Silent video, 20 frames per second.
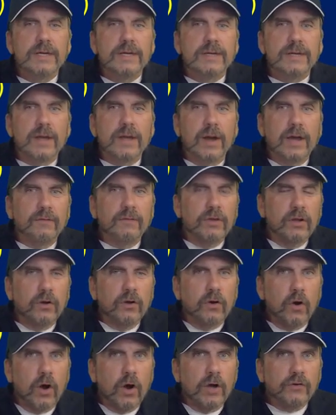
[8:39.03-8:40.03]
Now I have a little
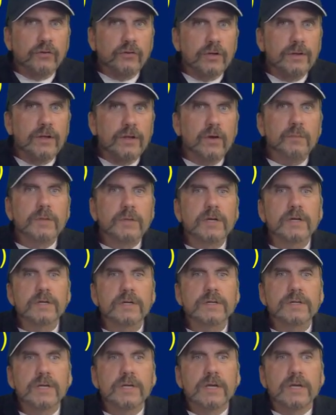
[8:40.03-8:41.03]
caution there
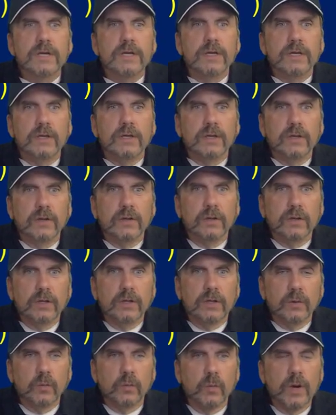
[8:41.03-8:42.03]
because
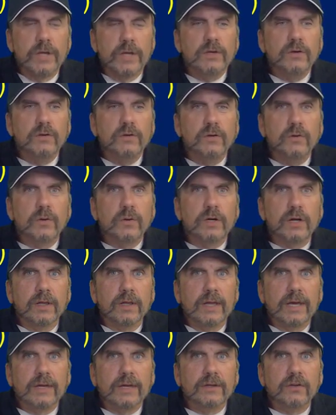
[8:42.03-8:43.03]
when you do a
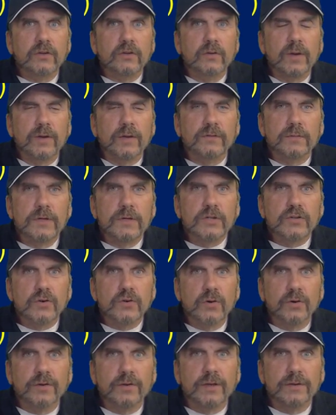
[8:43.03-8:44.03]
collect, you have to make
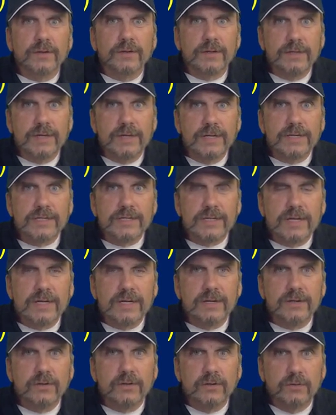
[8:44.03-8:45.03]
sure that the data
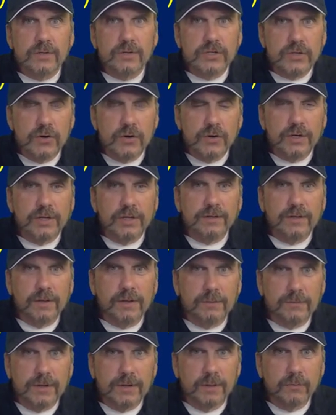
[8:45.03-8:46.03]
set you're returning,
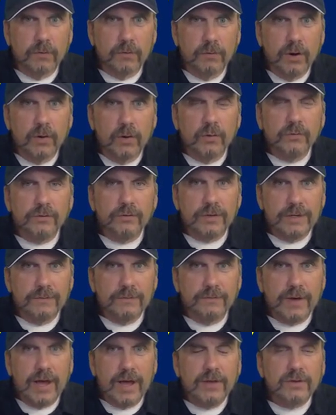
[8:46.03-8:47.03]
the number of rows and the
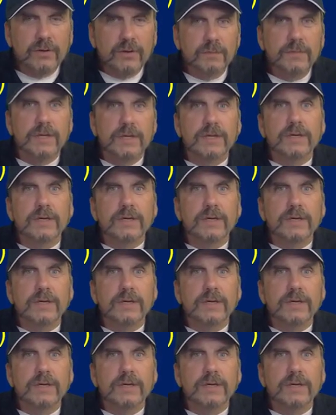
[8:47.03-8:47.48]
volume,